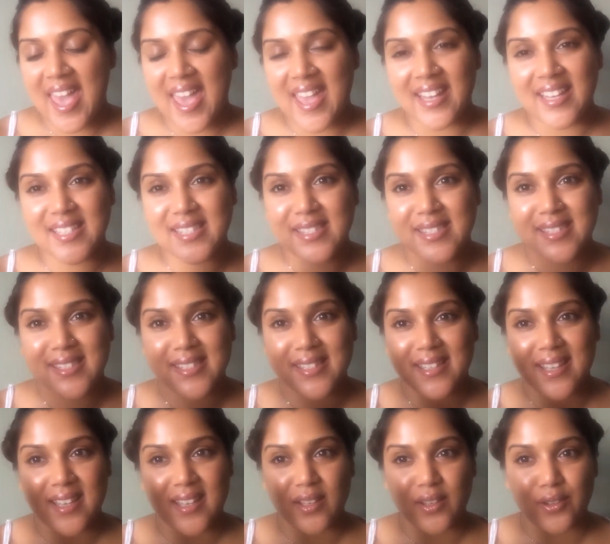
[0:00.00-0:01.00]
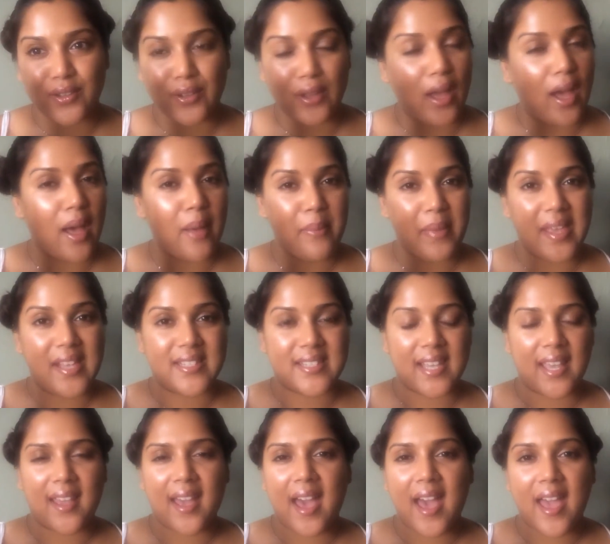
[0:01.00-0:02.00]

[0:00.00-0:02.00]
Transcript: and it's amazing.